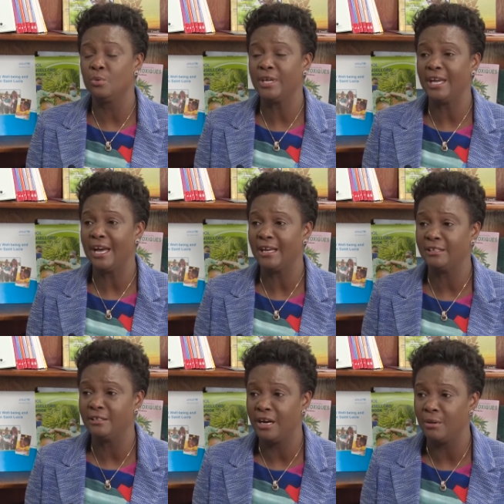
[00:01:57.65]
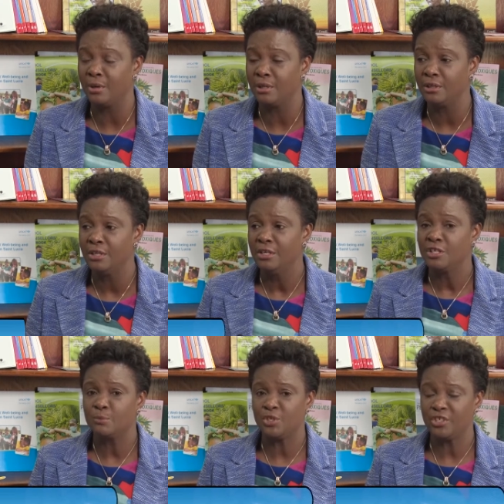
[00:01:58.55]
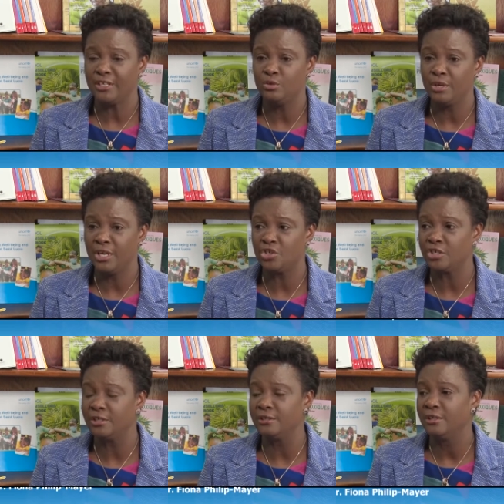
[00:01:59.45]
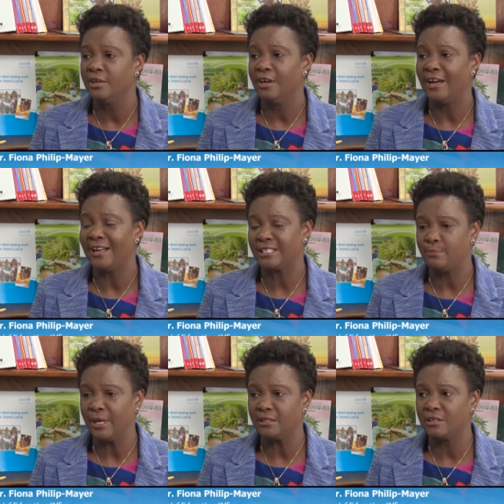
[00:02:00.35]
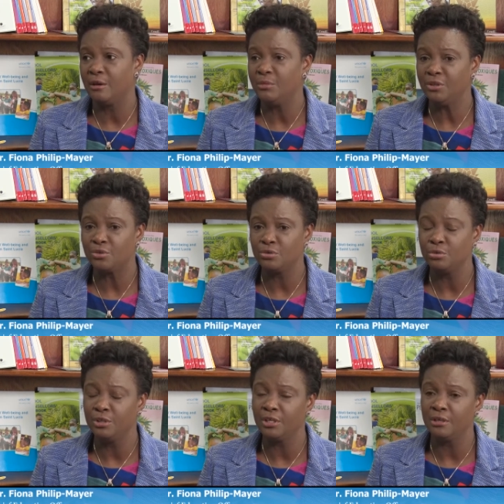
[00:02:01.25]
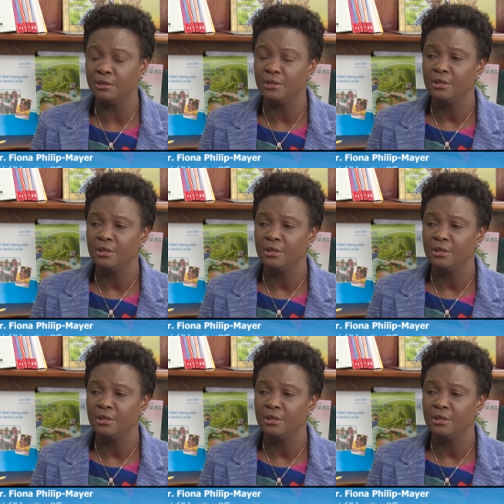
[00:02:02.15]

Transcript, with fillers: we had our special education aspect coming through the